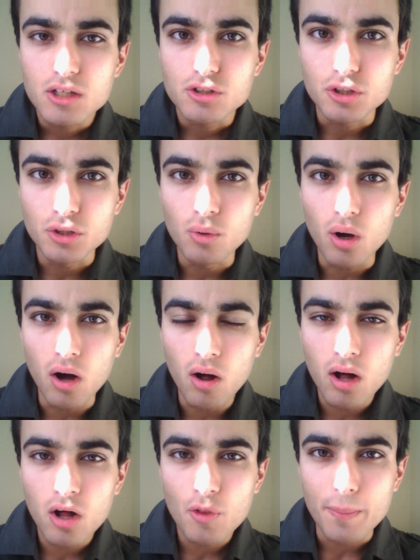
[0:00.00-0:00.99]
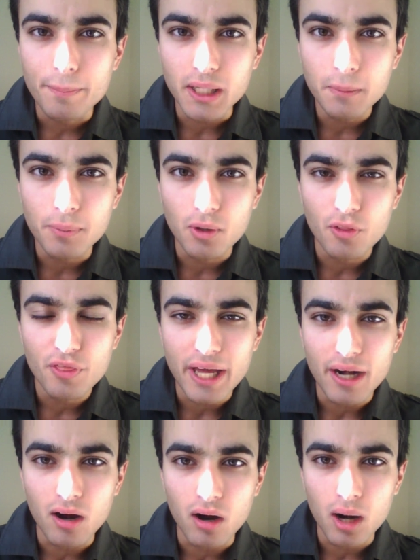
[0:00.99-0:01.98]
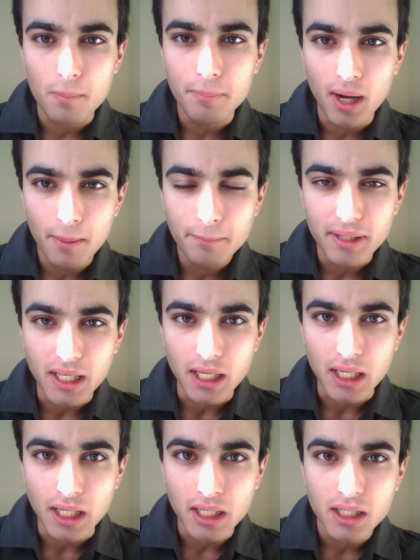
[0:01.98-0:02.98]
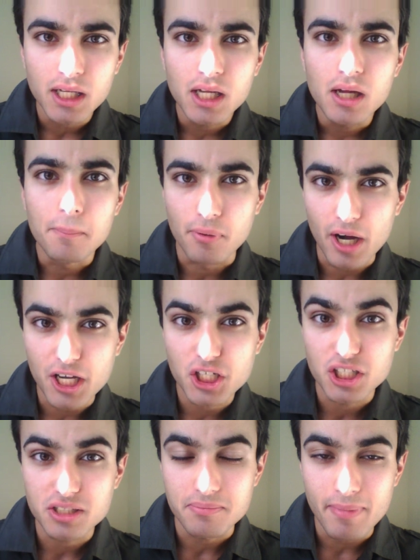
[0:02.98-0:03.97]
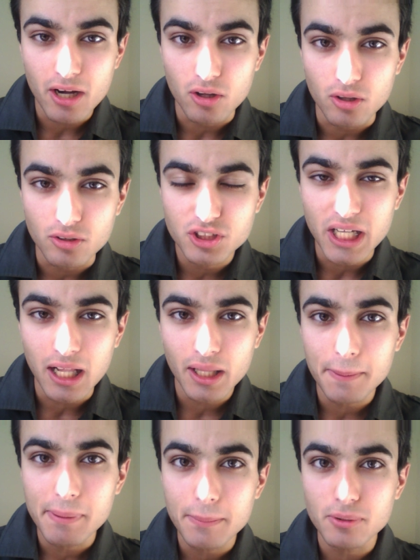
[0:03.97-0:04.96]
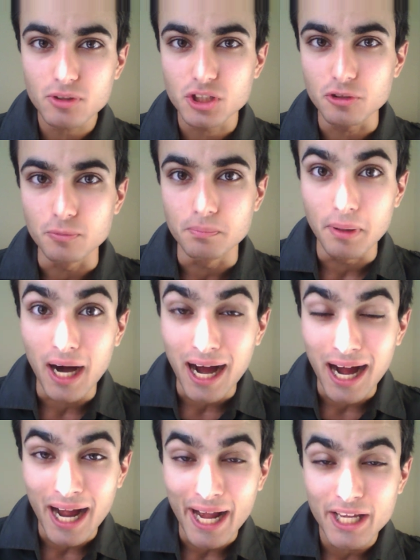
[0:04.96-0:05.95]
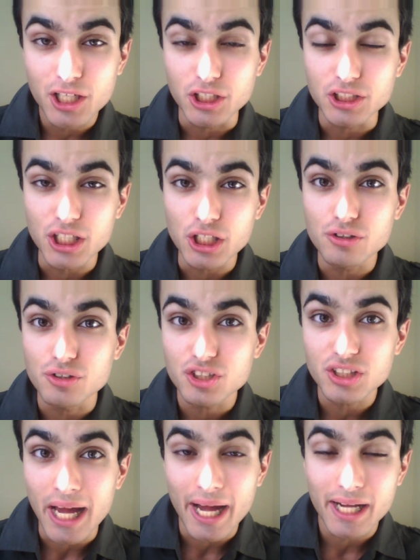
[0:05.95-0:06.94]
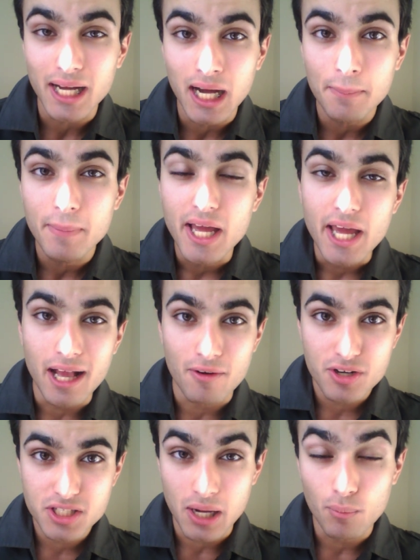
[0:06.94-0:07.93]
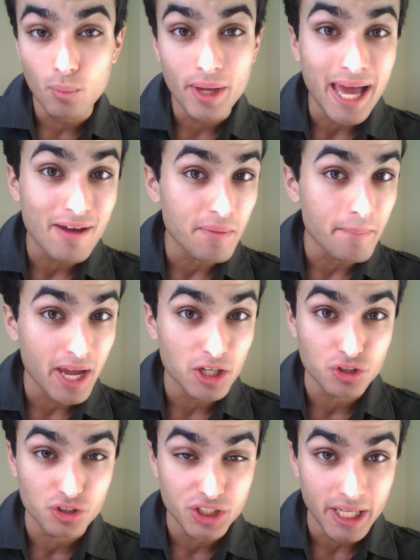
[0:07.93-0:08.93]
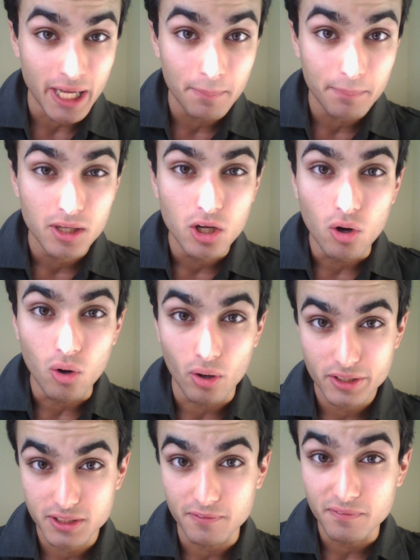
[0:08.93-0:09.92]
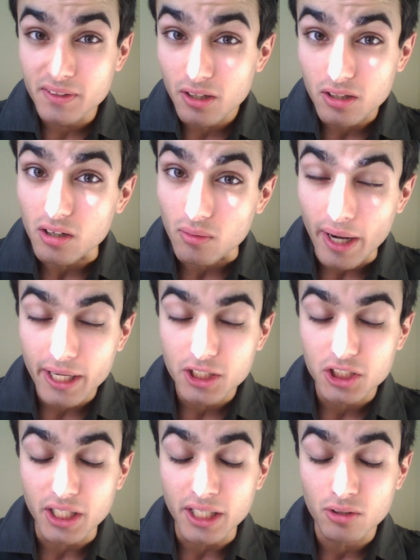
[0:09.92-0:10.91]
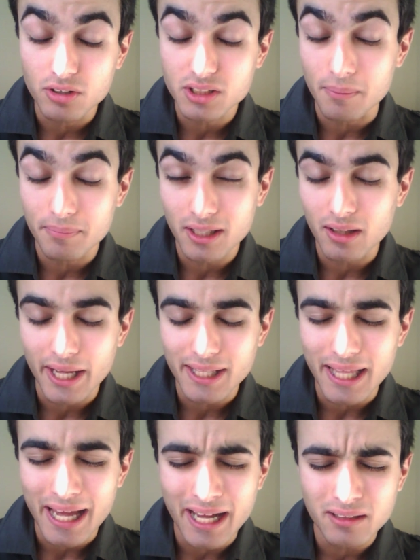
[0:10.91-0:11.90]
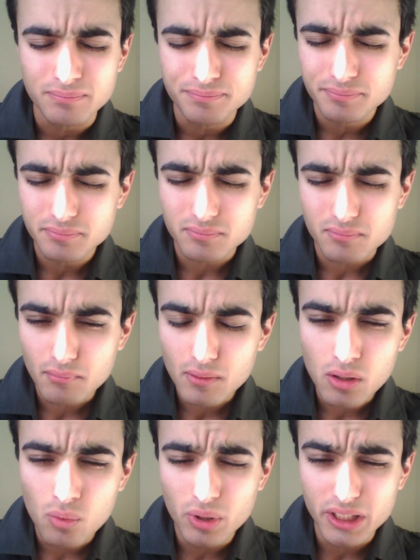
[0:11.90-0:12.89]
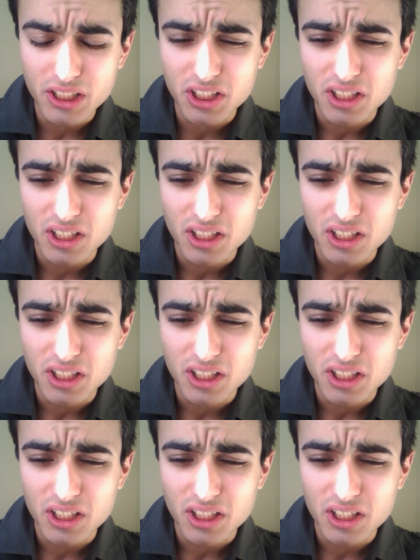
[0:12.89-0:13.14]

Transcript: to all the people that are pumping precious metals, telling people to buy, continue to stack up every time when we have a major dip or a severe correction or something like that, which